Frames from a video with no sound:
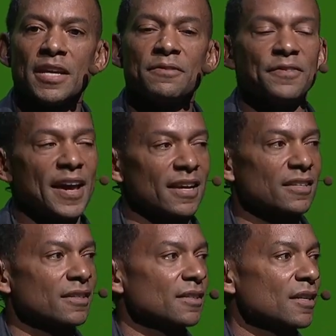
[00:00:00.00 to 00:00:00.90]
In
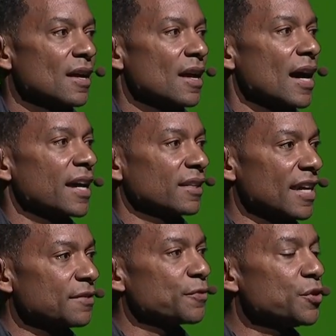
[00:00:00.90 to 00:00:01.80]
fact, I'd
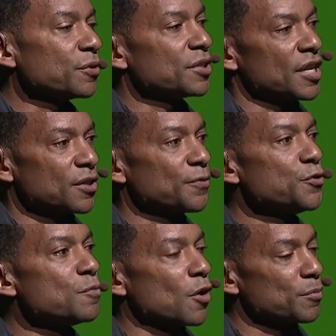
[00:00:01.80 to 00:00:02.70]
like for you to take a
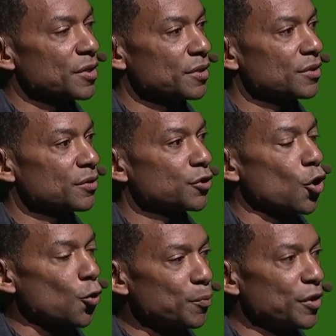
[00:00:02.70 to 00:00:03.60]
few moments
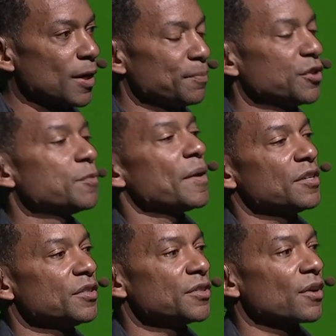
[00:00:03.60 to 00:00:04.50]
to open up the
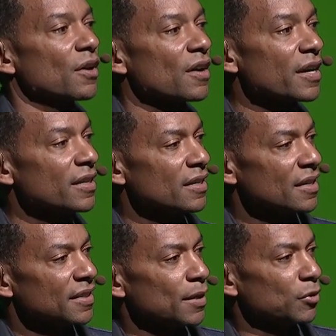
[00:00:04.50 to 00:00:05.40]
space in your heart
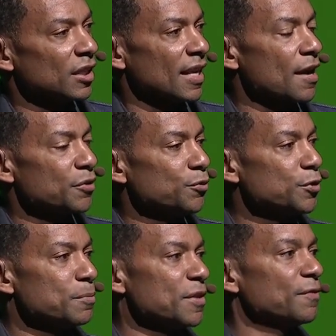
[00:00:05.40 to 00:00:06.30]
that will allow you
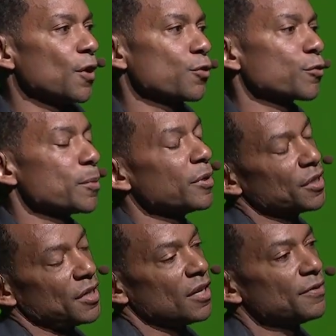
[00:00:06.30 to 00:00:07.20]
to be
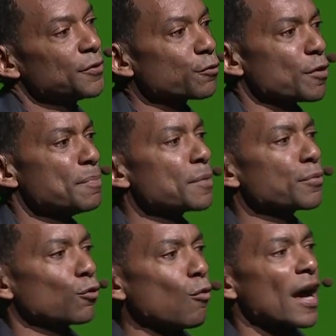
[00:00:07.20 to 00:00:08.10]
vulnerable enough to
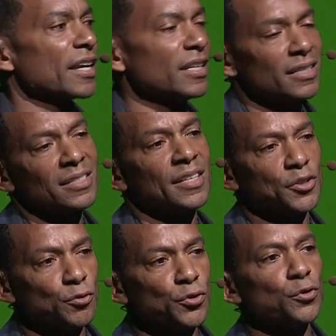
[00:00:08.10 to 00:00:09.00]
remember why it is that
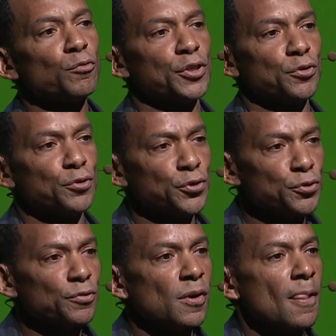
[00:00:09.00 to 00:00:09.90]
you do what you
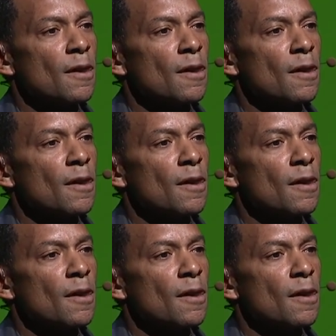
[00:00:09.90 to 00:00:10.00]
do.